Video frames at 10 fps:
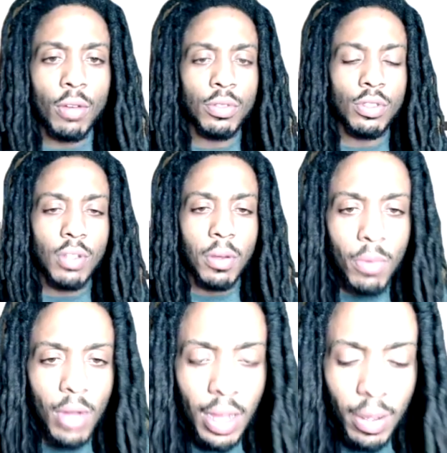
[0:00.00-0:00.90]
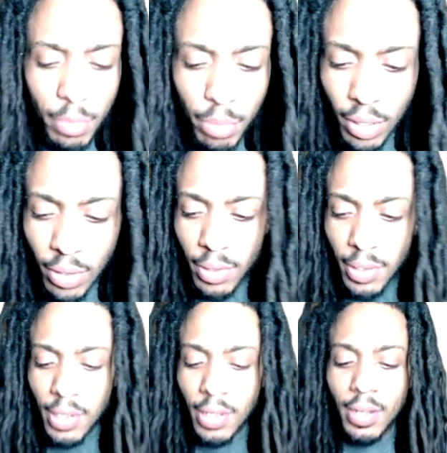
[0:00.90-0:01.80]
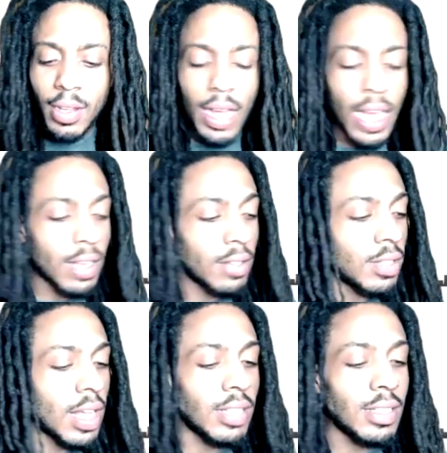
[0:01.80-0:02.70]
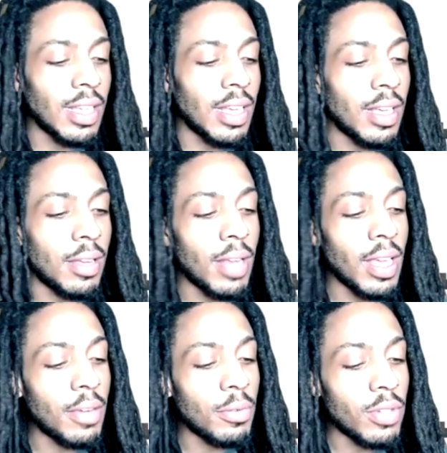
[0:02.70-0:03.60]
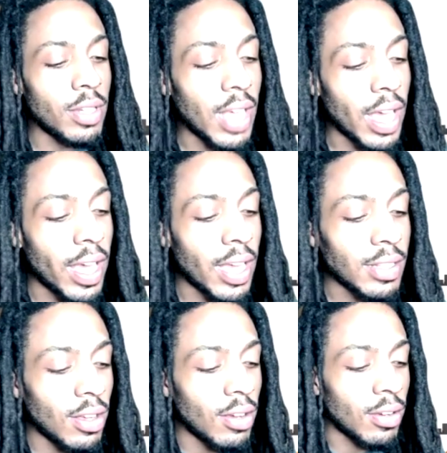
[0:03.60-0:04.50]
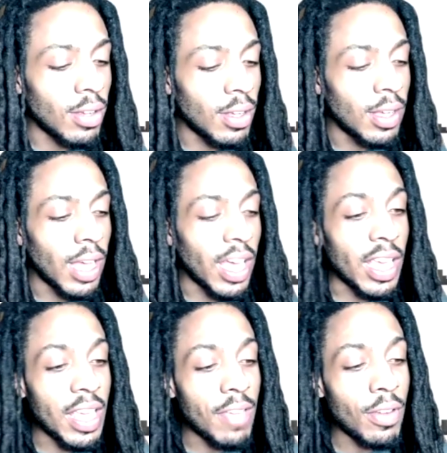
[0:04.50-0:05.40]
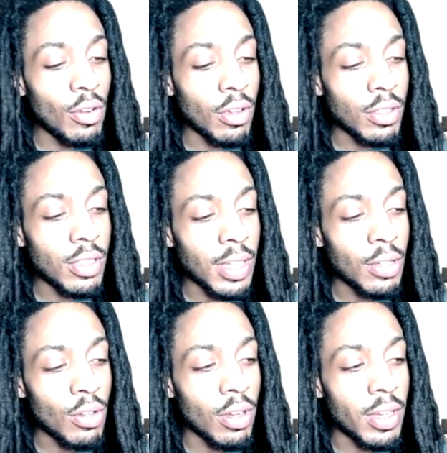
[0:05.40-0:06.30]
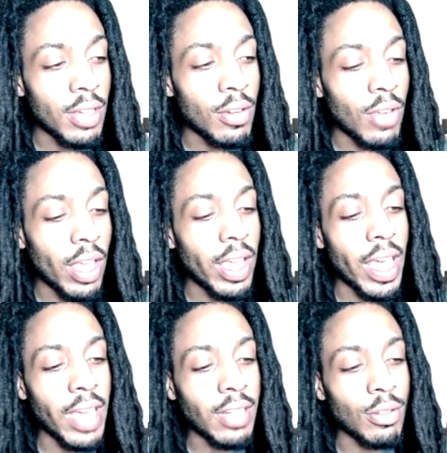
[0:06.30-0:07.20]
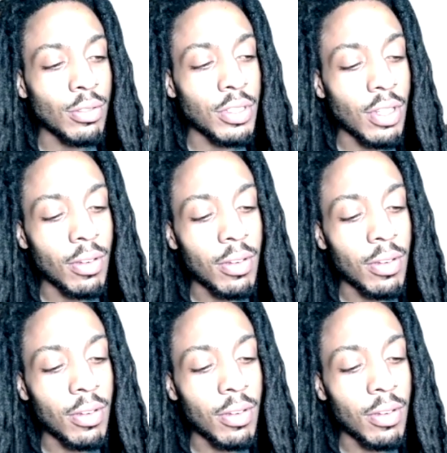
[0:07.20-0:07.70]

was so wild, bro. I was like, damn, they can really act though. And even, you know what I'm saying, you know the nigga who can't act on the show,